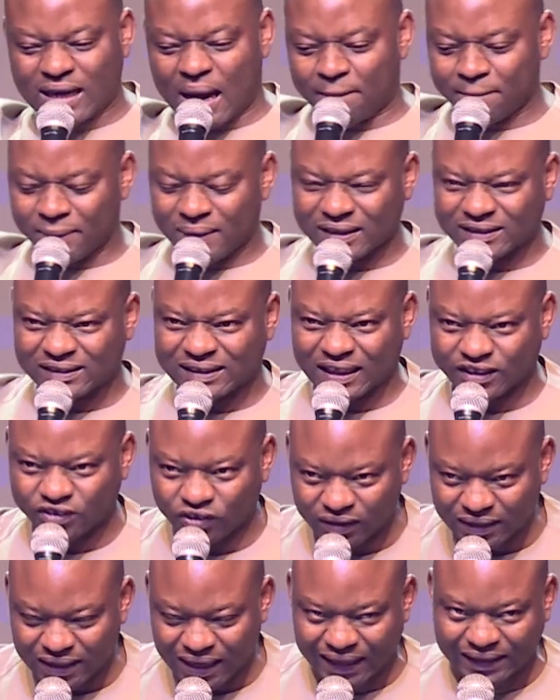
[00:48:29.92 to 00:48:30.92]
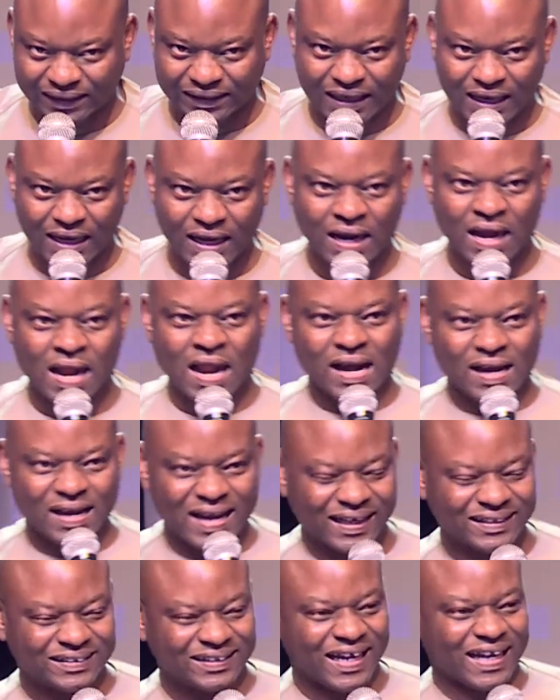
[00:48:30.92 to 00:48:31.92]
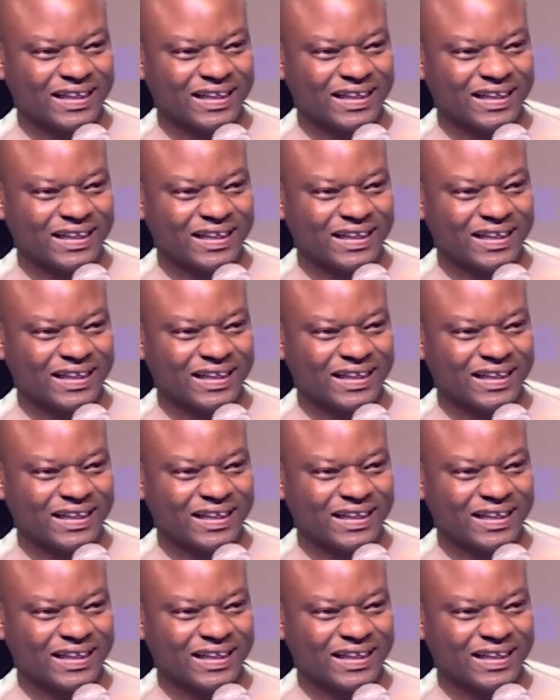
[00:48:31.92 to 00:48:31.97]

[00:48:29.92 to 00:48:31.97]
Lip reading: that ministers on that day, let the